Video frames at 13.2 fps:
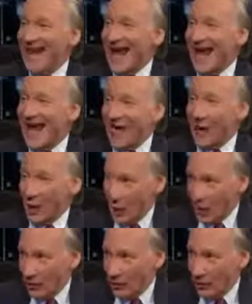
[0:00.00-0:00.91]
the
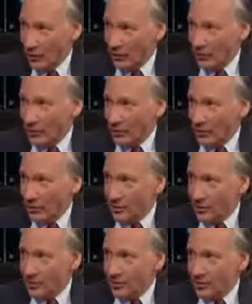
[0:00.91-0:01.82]
hangar.
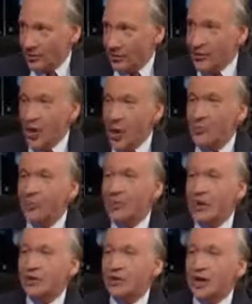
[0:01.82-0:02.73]
No
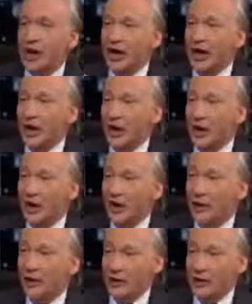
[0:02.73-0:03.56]
breaching here.